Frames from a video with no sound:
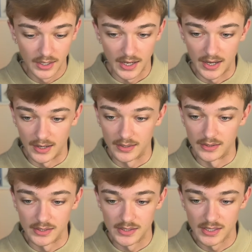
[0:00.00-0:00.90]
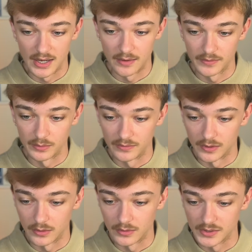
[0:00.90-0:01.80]
And after we've
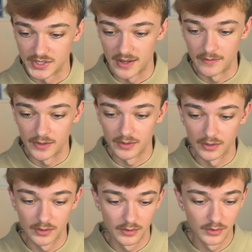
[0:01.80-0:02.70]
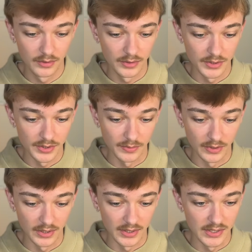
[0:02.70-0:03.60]
got all 7, just want
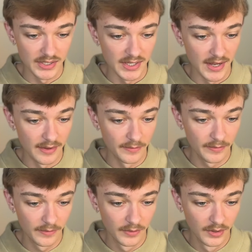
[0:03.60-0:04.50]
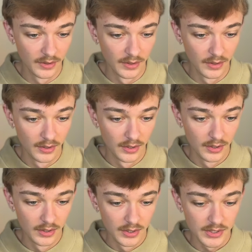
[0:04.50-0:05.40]
to hit save.
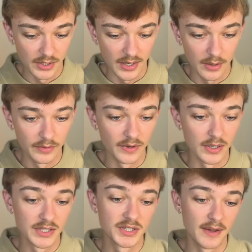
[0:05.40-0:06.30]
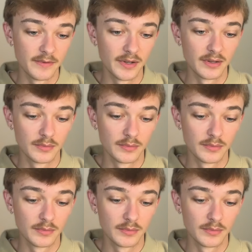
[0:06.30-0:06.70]
So now we've got 7